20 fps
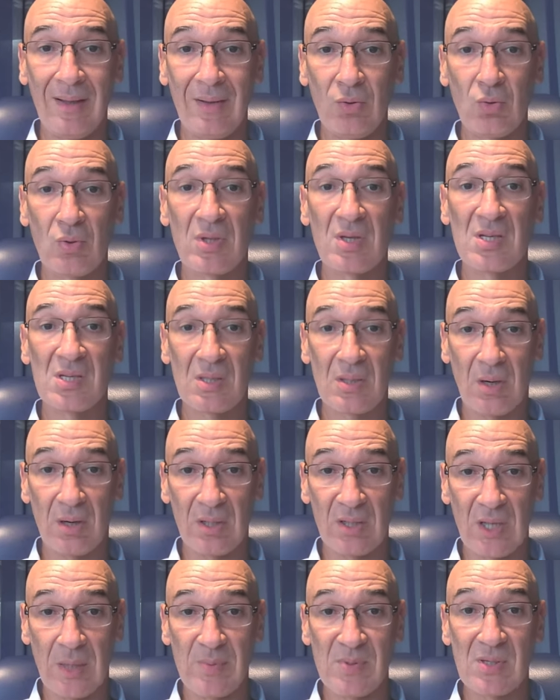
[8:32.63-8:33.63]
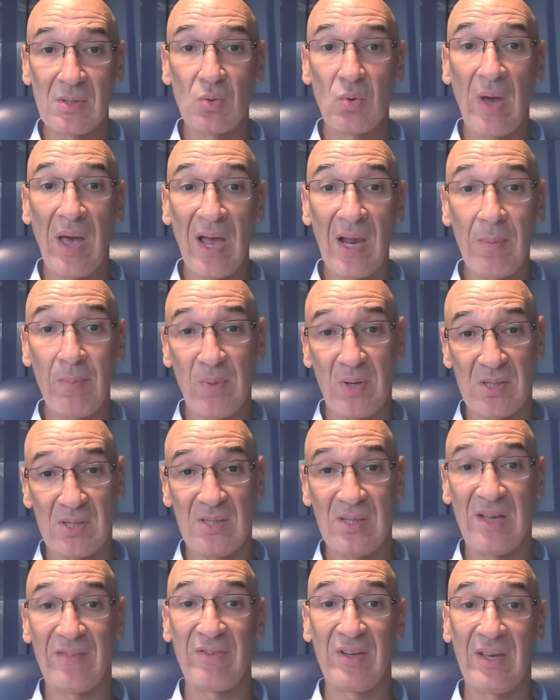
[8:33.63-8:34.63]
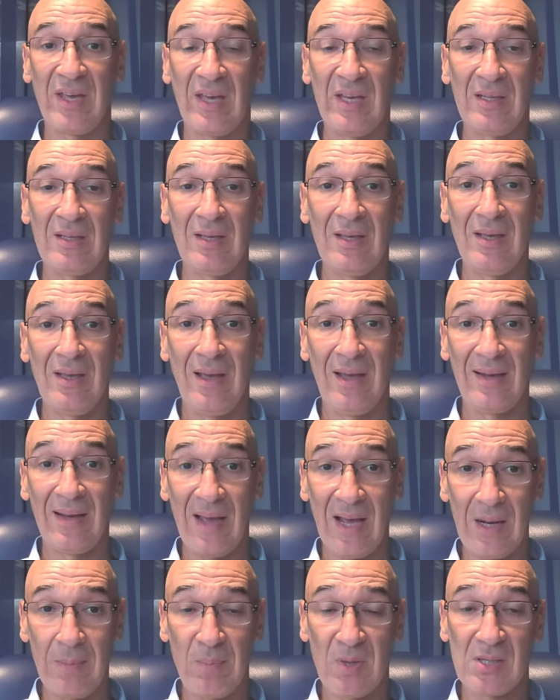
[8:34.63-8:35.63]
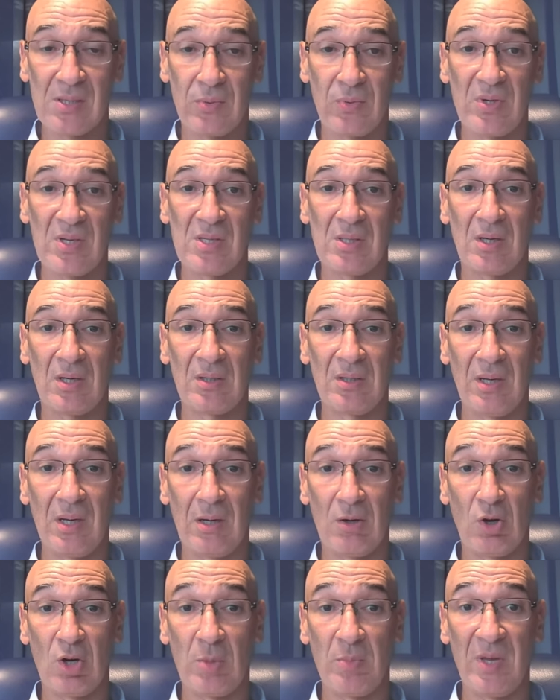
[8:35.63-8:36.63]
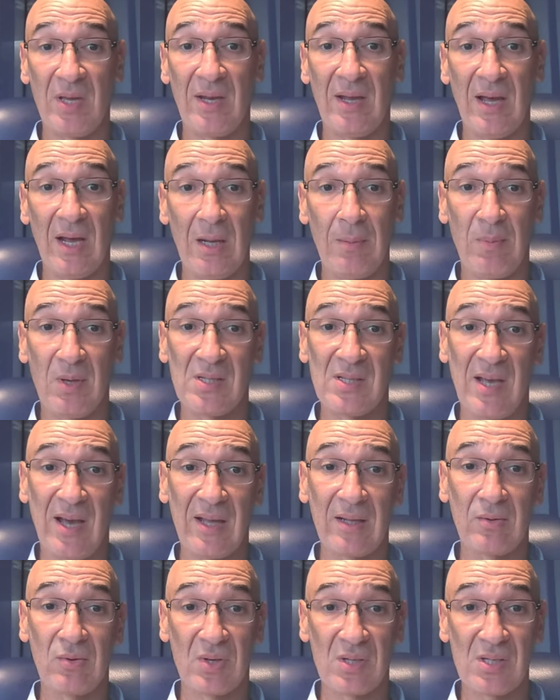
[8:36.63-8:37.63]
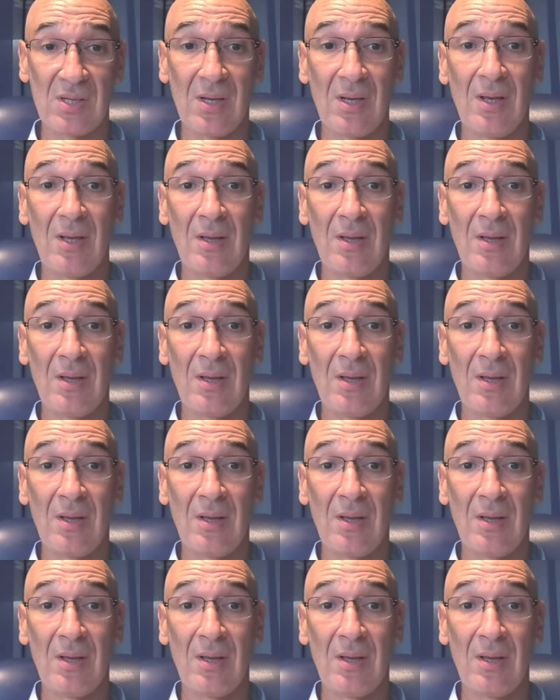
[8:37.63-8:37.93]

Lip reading: to the startups to help us navigate and help us restart the economy and help us address